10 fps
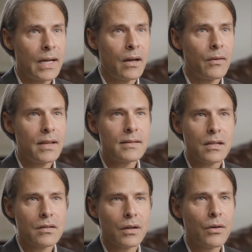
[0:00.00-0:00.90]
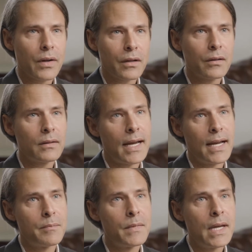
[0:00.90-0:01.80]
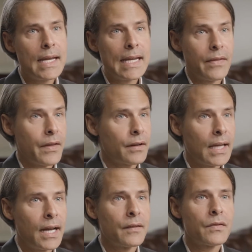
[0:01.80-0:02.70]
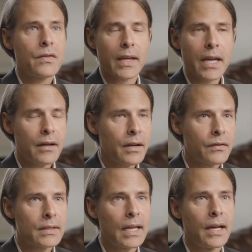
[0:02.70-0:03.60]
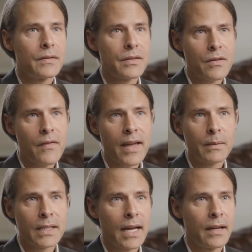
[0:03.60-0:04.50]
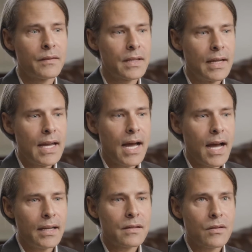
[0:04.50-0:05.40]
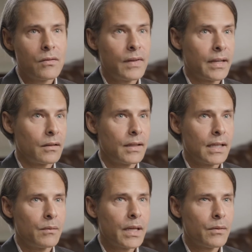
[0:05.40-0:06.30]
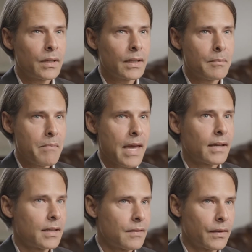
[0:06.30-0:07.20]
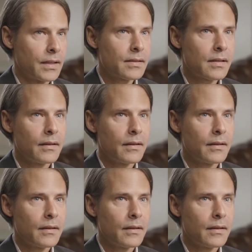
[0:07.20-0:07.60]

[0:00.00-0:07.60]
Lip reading: health at such a critical time in their lives, the caregivers' lives, and their family lives is so vital, and we can really make a difference.